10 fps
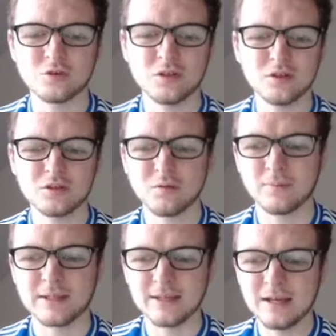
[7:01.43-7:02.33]
You could
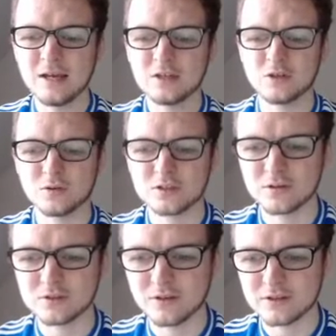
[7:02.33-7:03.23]
probably toss
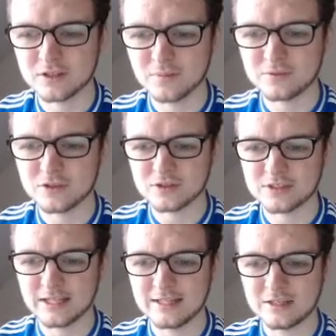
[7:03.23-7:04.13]
those guys up just
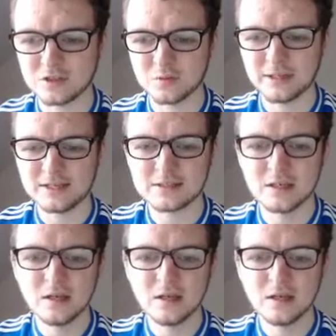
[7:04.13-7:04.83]
a little bit.